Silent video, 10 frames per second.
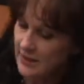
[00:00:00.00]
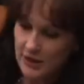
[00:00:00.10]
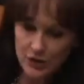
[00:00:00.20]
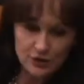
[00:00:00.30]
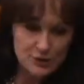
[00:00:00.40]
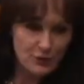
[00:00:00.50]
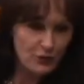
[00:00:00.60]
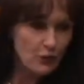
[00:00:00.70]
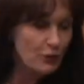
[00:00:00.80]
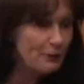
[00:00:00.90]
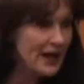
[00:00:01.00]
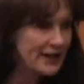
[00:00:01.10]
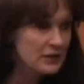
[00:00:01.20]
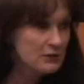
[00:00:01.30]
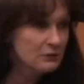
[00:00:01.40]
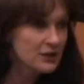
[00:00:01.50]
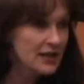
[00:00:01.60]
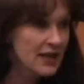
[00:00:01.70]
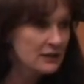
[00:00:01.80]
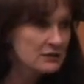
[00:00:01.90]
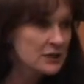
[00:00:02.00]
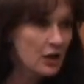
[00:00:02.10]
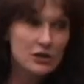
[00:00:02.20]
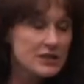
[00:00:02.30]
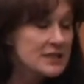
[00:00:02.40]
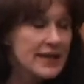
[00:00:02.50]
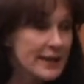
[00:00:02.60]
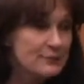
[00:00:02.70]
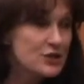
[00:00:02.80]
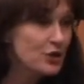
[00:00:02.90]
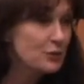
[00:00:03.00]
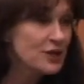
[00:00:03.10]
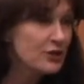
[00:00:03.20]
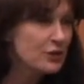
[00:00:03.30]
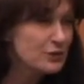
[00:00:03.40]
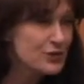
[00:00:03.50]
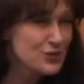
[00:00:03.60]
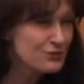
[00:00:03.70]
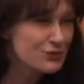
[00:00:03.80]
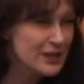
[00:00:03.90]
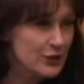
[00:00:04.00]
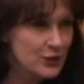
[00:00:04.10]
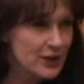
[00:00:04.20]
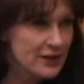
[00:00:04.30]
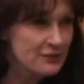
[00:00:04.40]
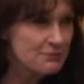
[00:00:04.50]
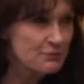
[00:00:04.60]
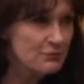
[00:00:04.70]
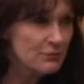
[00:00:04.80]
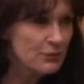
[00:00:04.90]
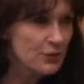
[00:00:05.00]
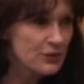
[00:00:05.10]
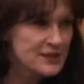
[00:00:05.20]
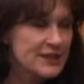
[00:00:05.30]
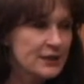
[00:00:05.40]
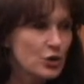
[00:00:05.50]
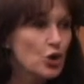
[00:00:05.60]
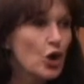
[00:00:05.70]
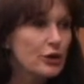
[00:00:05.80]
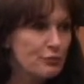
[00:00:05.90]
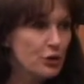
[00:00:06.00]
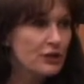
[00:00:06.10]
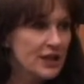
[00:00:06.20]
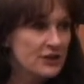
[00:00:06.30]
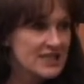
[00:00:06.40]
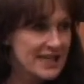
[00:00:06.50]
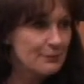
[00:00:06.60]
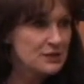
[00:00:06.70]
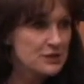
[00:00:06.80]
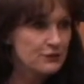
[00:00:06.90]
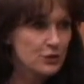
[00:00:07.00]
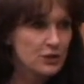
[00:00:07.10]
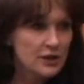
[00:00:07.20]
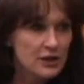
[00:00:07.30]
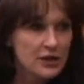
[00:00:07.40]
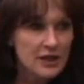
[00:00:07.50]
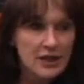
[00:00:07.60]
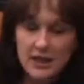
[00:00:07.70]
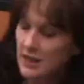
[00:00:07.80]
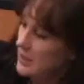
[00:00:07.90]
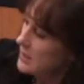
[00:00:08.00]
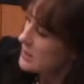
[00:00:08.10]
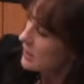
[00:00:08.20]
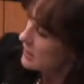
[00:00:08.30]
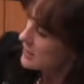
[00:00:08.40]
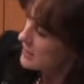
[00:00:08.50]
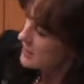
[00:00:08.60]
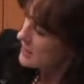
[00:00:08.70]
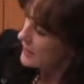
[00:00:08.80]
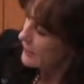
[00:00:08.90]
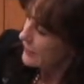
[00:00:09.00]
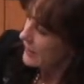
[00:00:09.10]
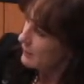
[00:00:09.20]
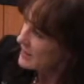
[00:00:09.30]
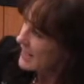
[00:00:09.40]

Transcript: it goes before a panel without the artist's name, so nobody knows really who they are seeing. You're going purely on the samples of work. This artist this year, her name is